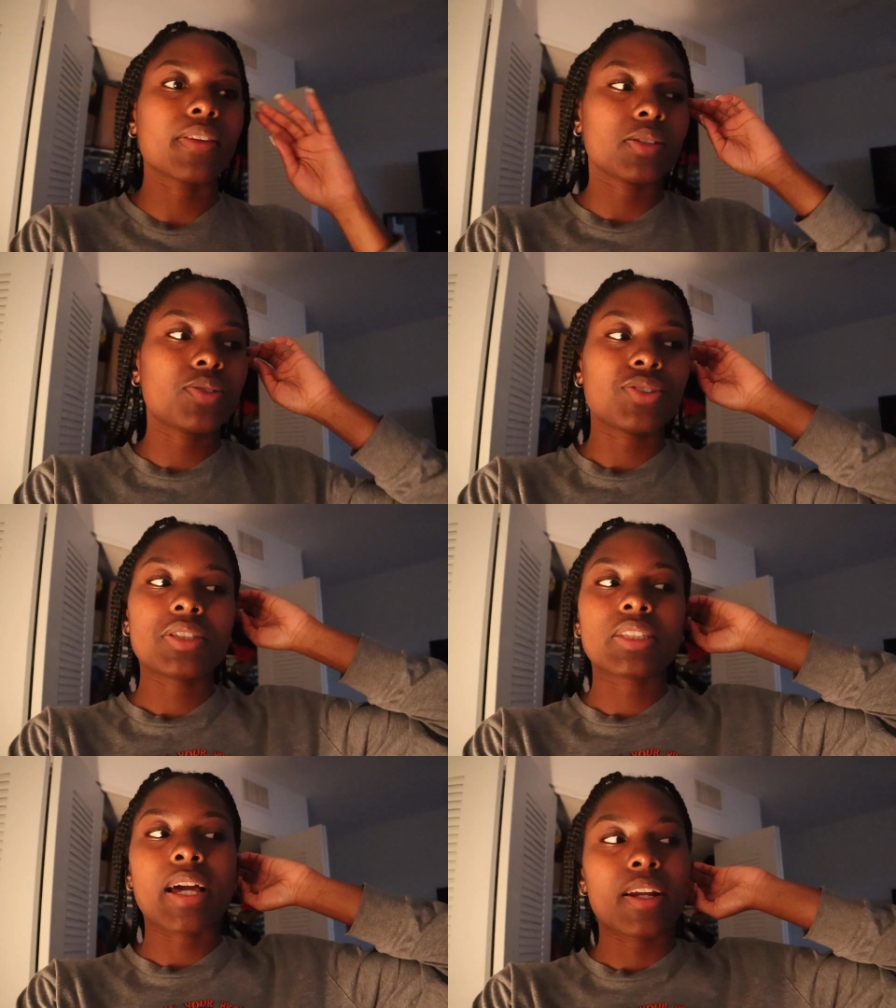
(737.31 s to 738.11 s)
This was
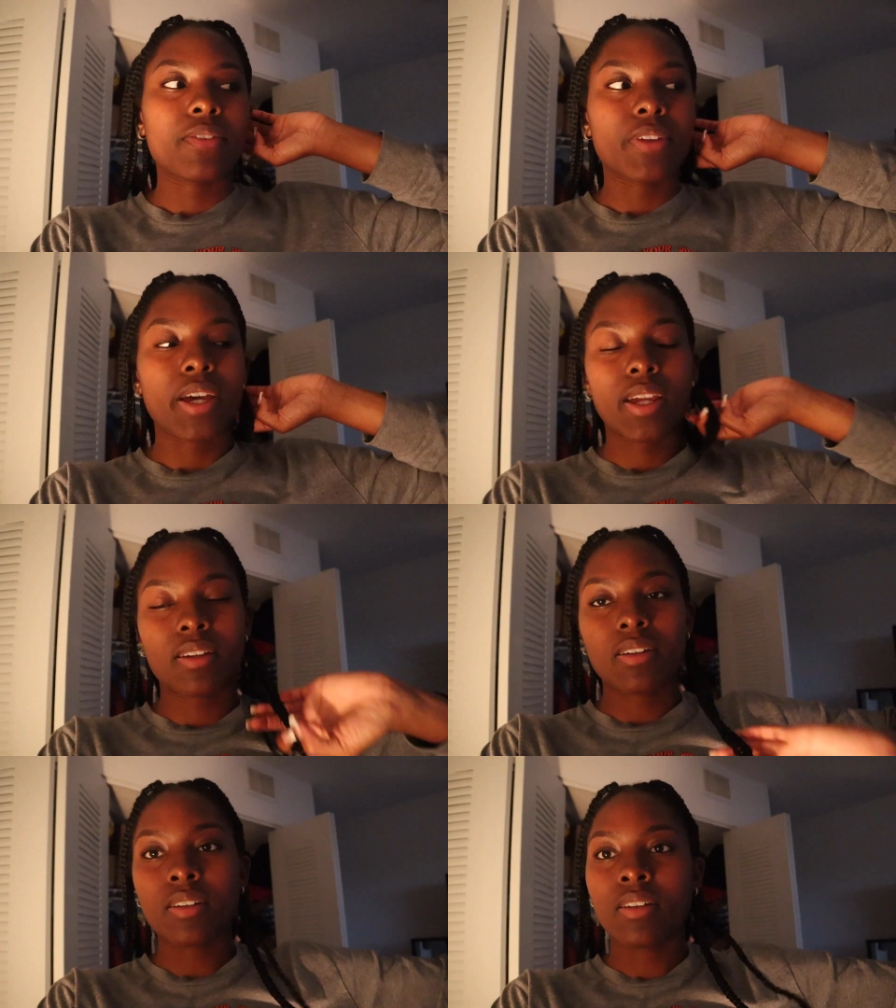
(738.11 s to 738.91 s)
just kind of
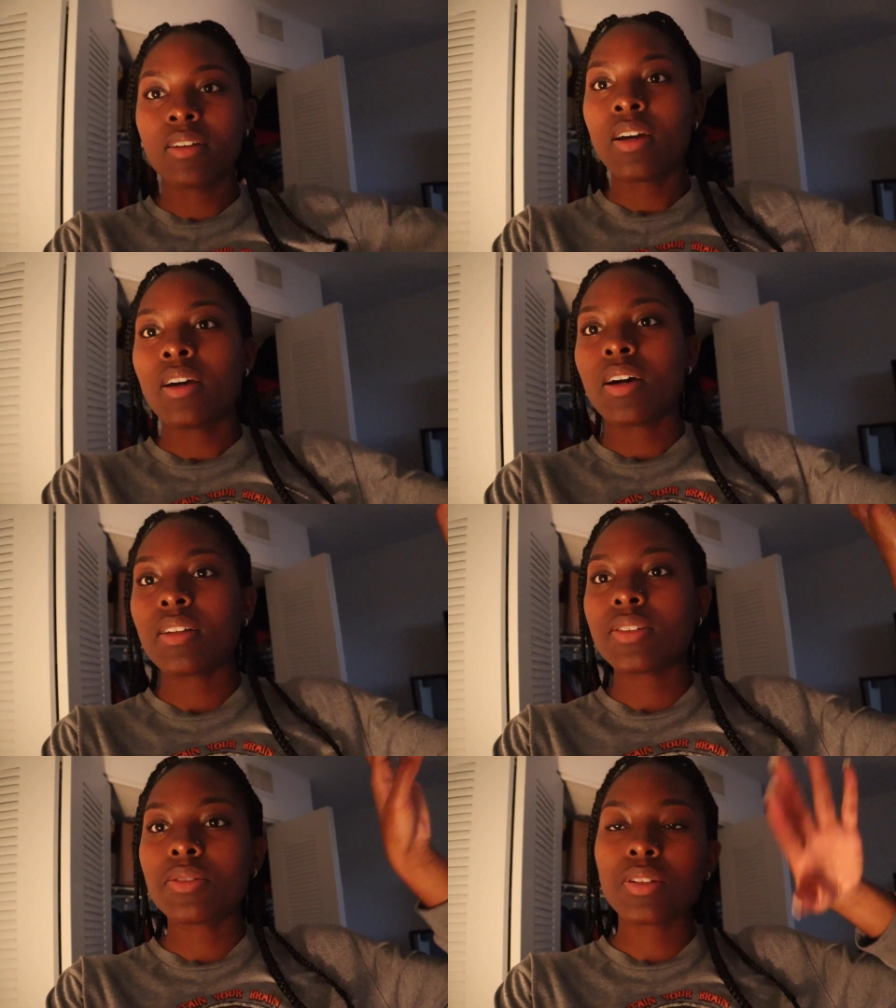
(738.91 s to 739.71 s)
like
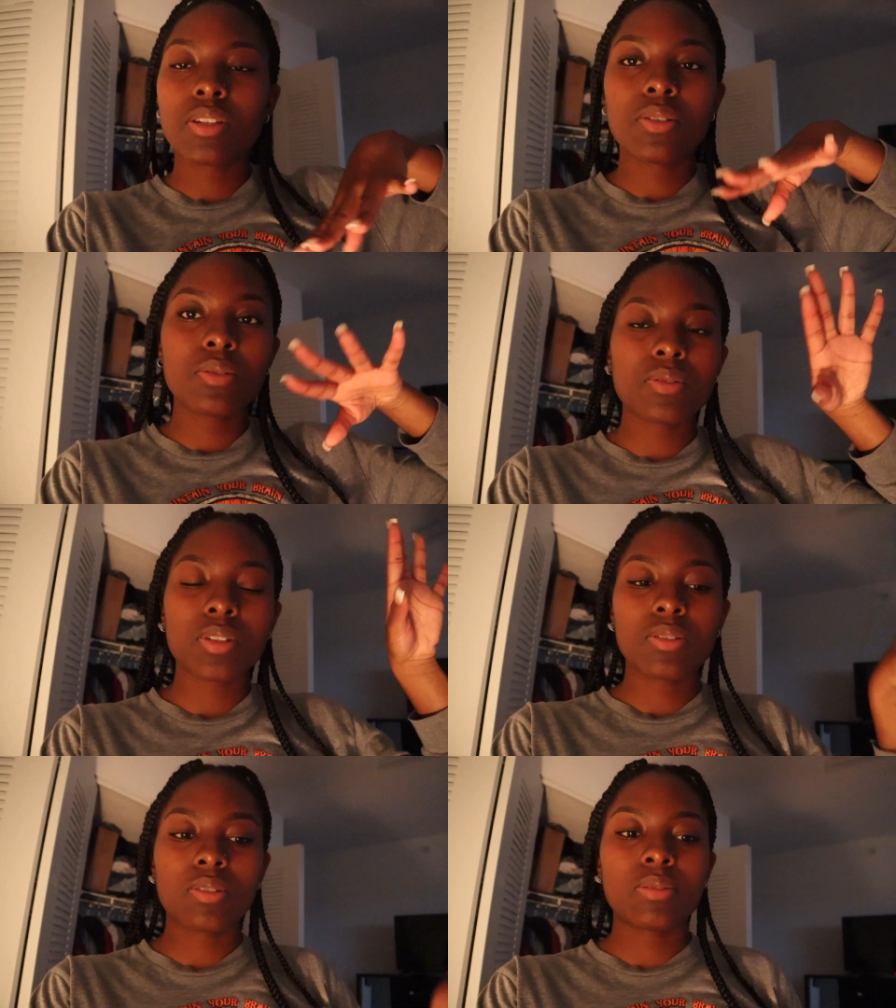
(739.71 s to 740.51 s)
a little cute
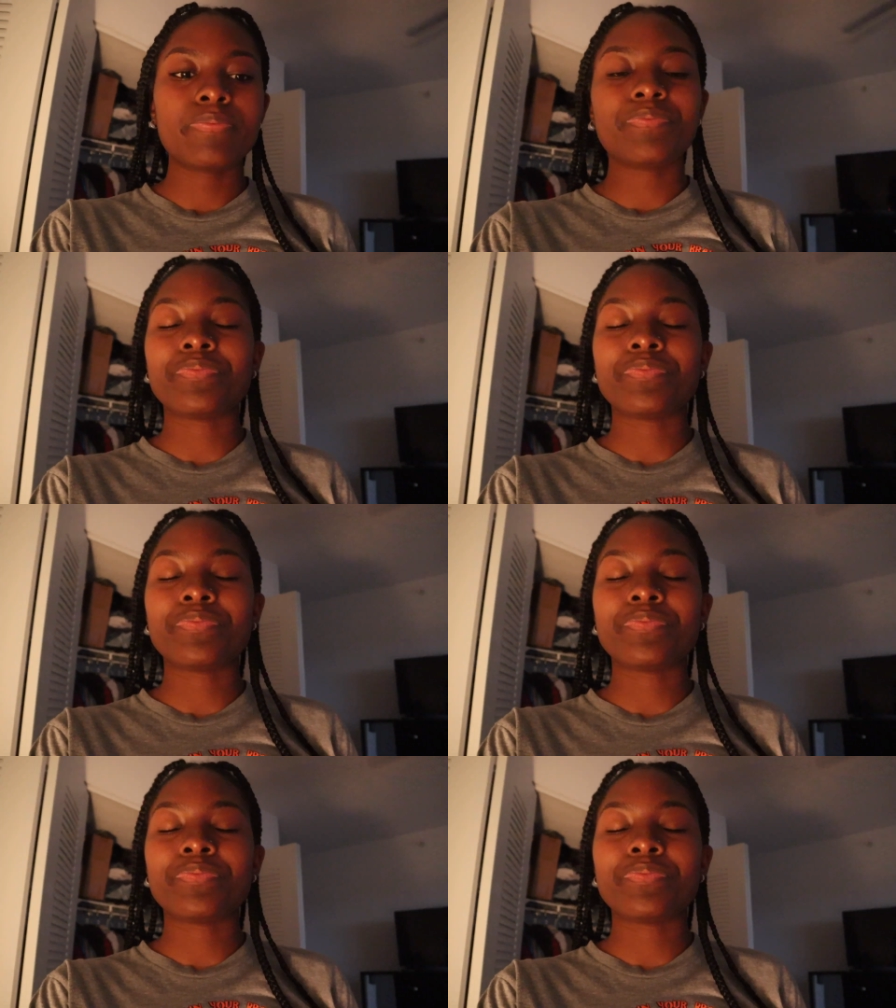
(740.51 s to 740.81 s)
little,